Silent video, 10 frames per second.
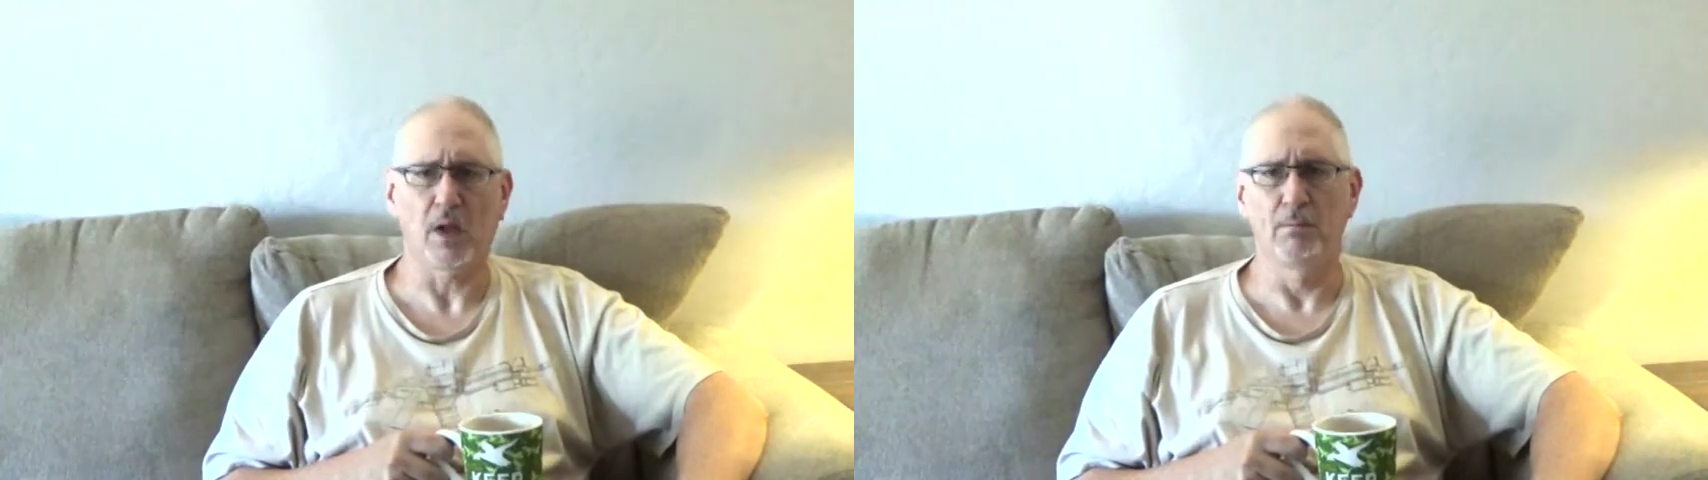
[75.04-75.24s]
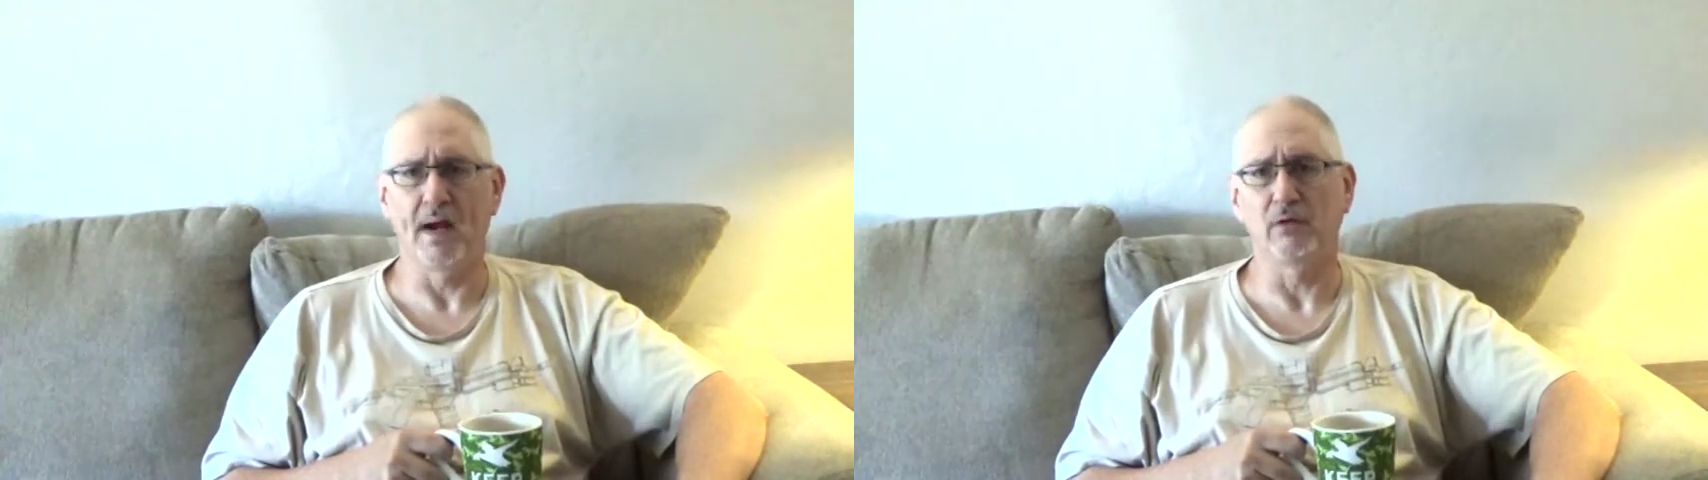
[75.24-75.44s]

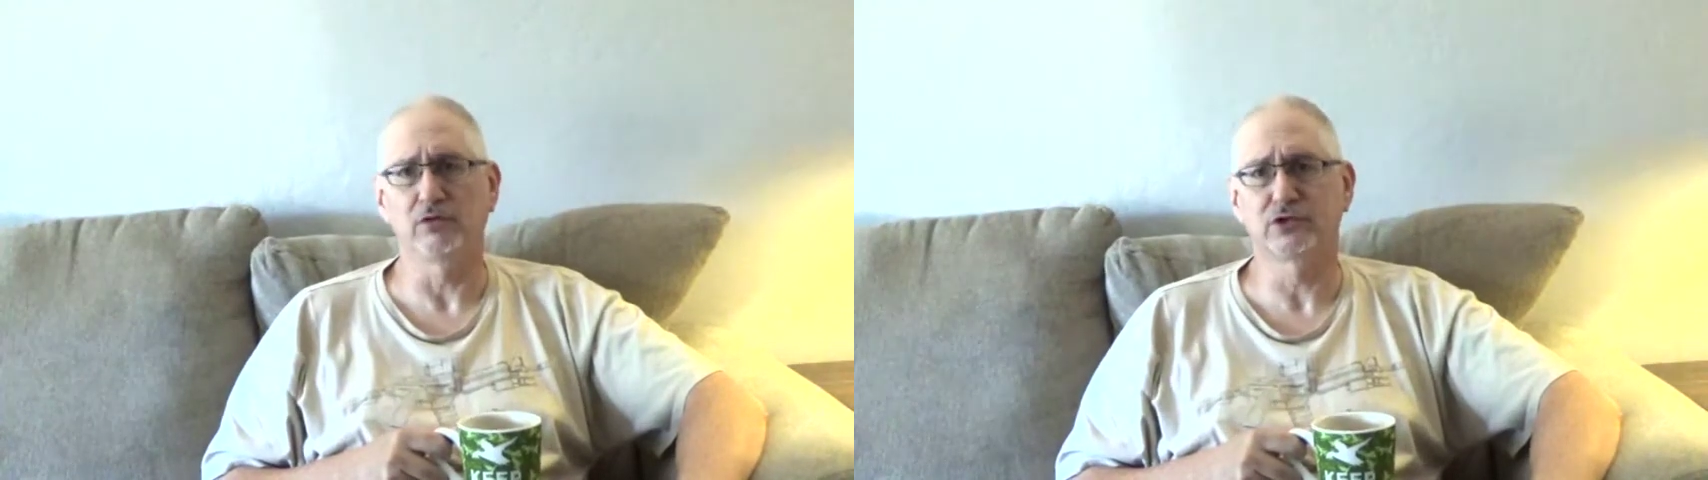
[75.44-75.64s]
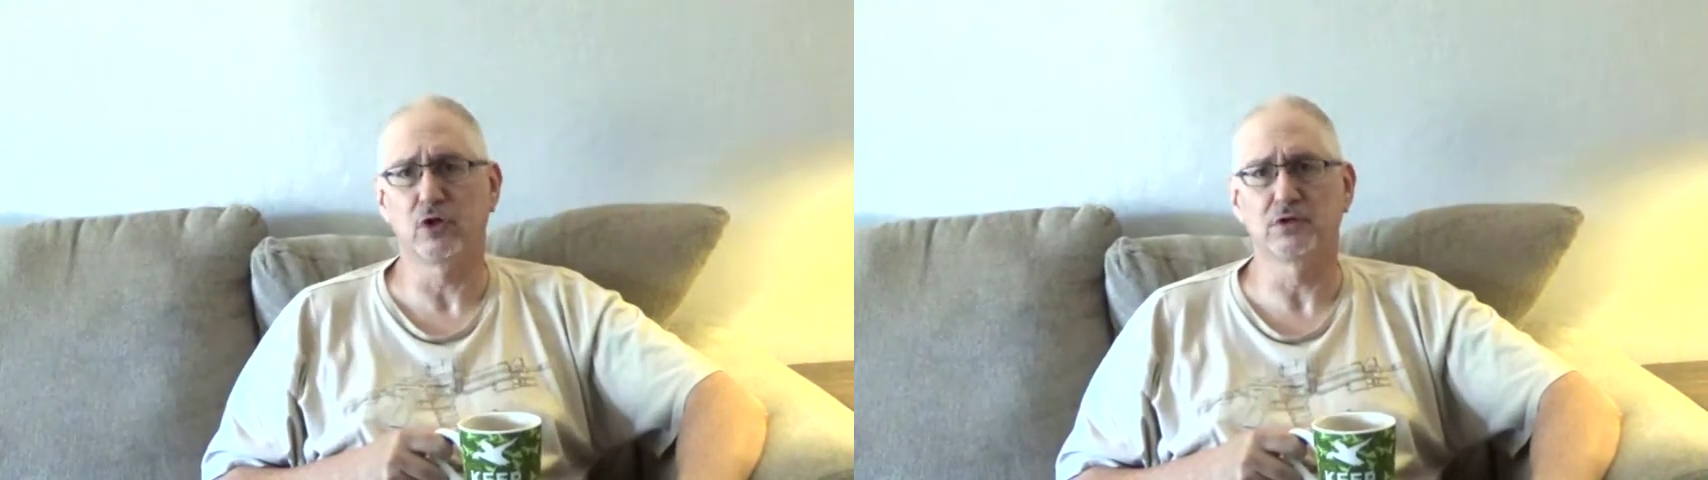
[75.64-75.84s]

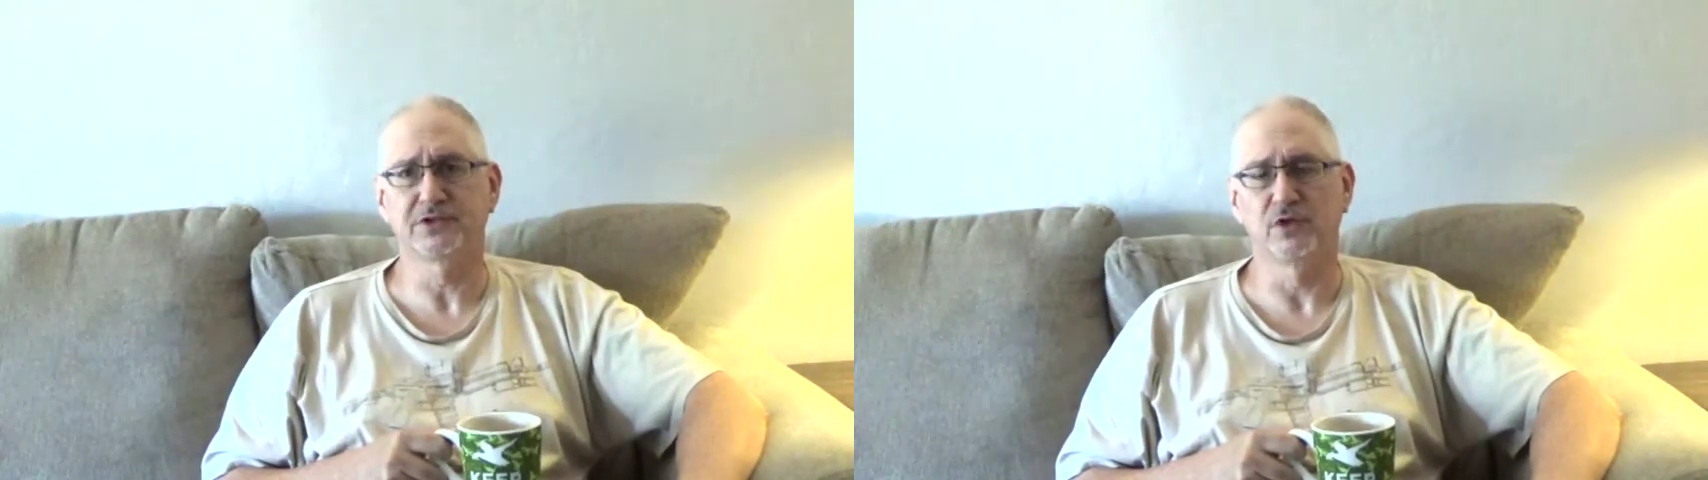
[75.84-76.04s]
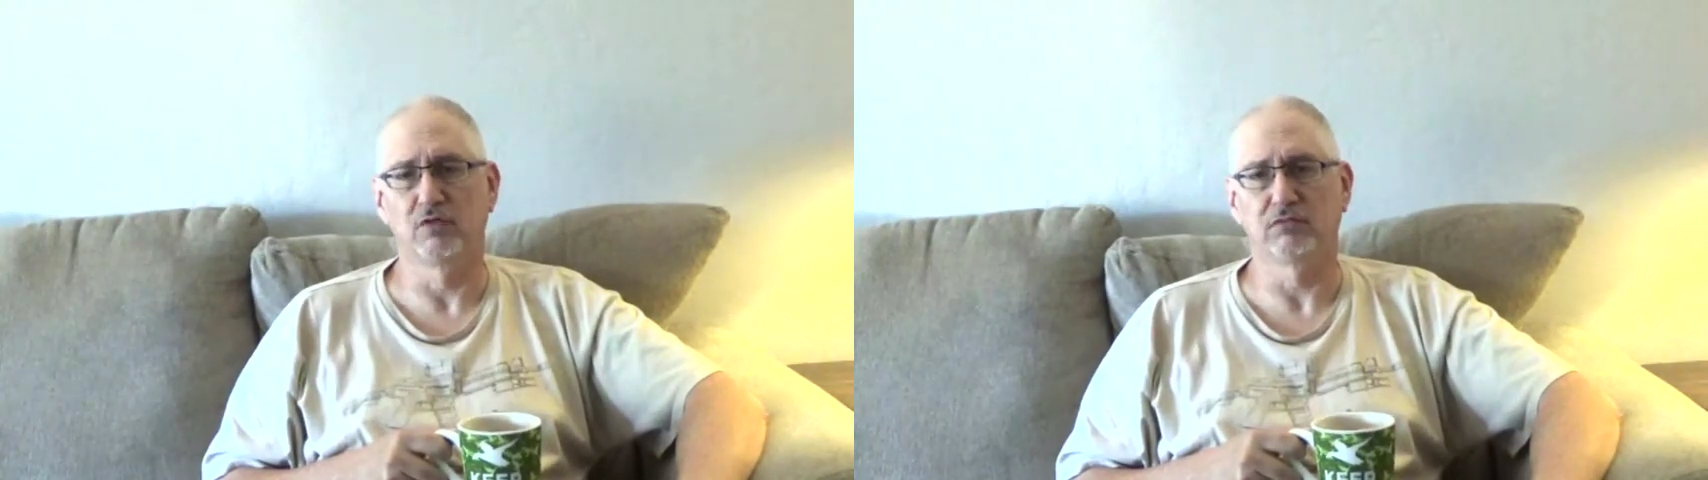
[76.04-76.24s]
Powder charge
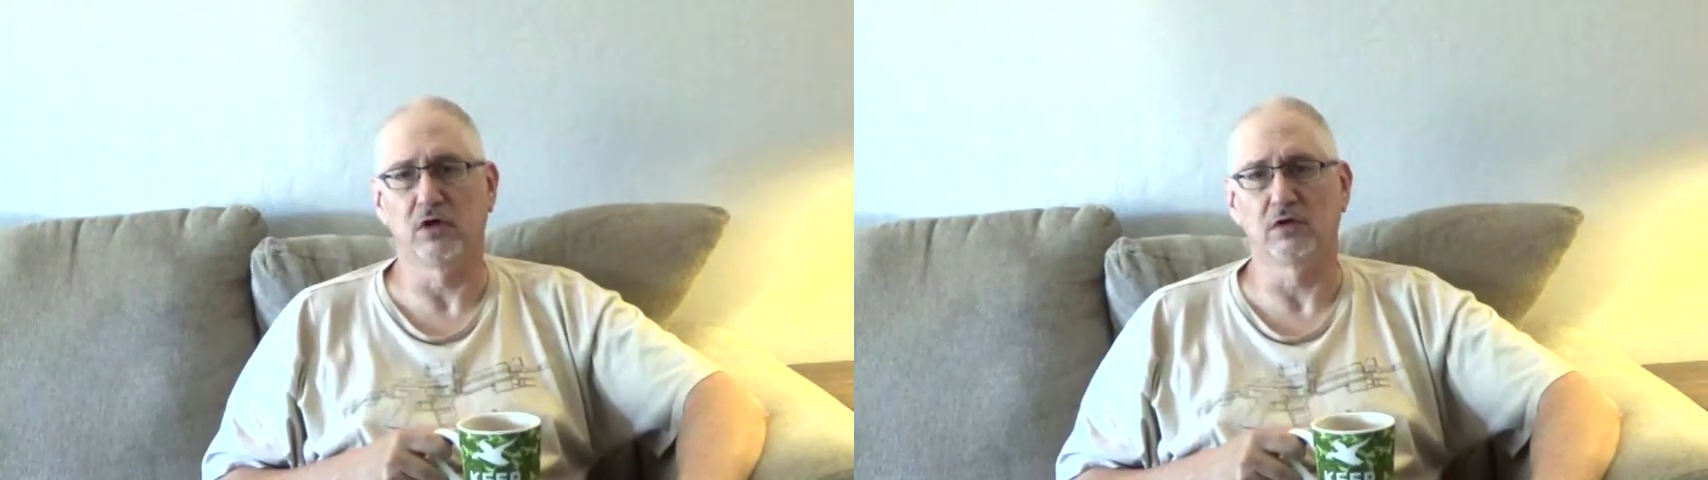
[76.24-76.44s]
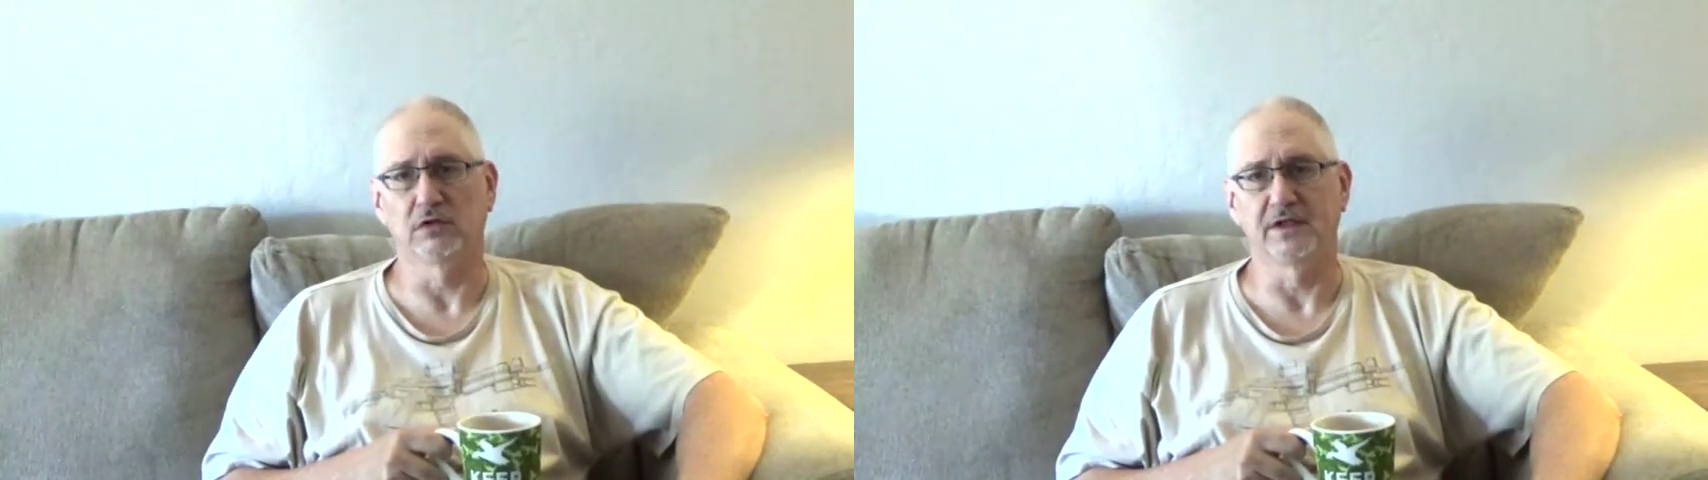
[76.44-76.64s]
and overall